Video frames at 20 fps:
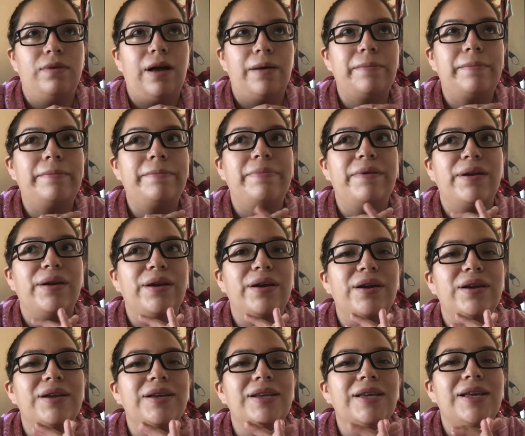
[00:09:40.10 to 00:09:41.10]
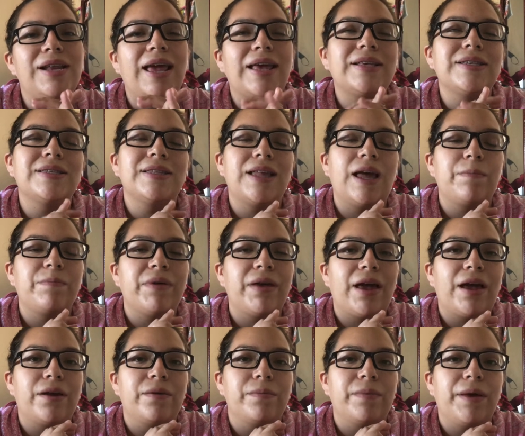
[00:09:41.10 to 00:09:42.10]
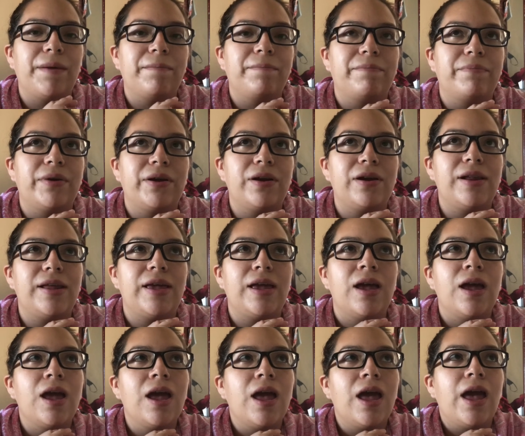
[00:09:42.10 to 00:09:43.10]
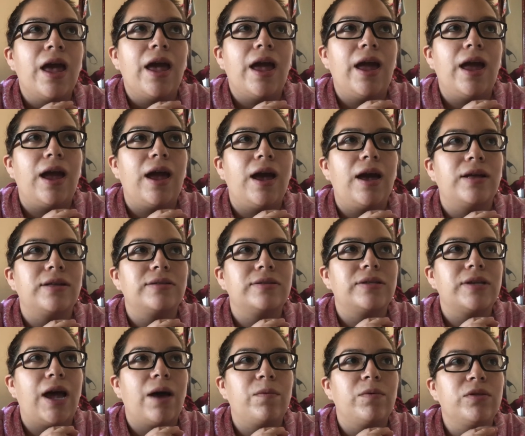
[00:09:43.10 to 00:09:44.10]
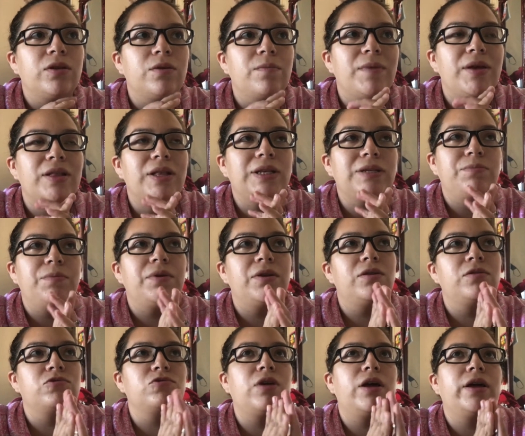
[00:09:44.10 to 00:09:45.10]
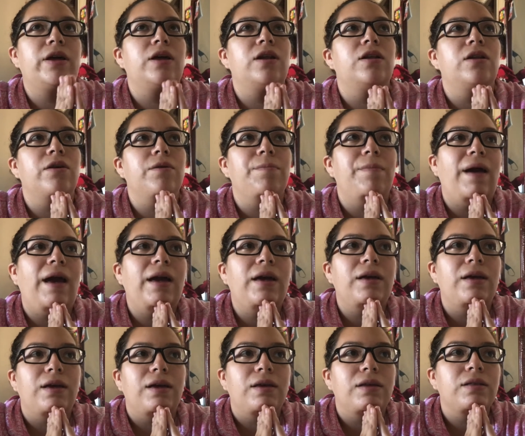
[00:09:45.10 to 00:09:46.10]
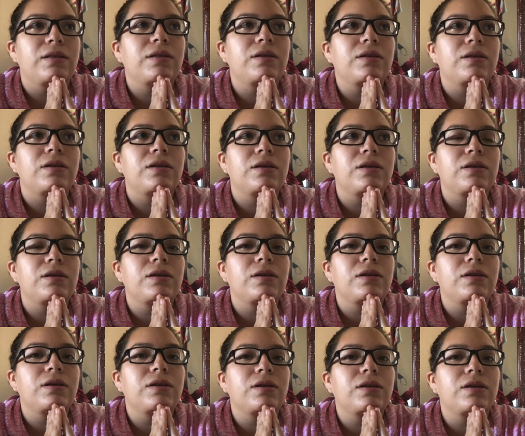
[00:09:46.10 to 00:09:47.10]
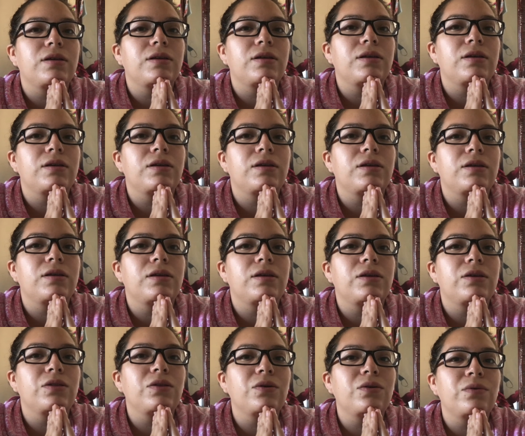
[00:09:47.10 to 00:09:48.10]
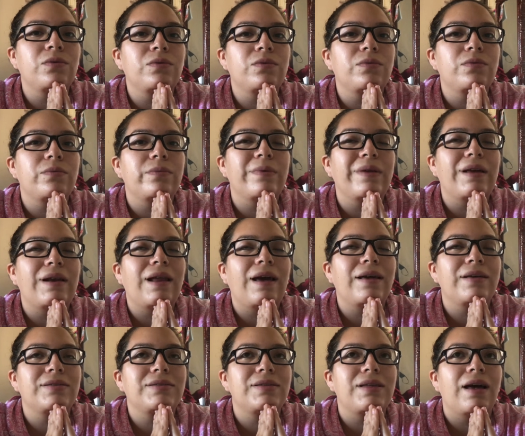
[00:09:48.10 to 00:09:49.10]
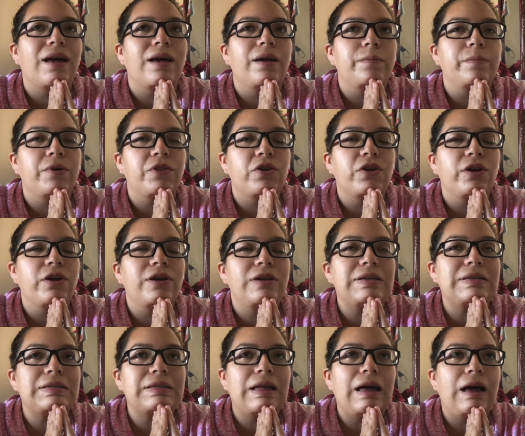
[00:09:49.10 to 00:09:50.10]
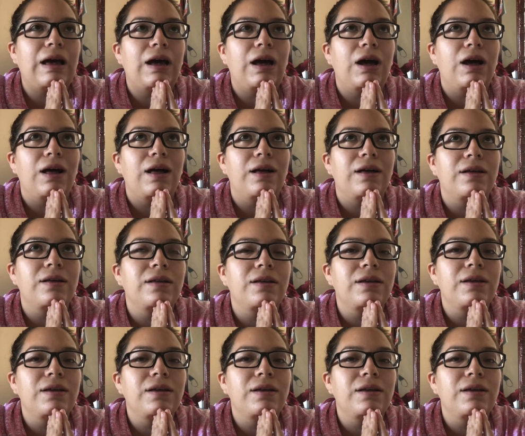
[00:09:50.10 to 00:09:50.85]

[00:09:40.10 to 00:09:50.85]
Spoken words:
I'm barely like snapping out of it, barely. And I wanted to make this video so I can look back and realize that motherhood is not all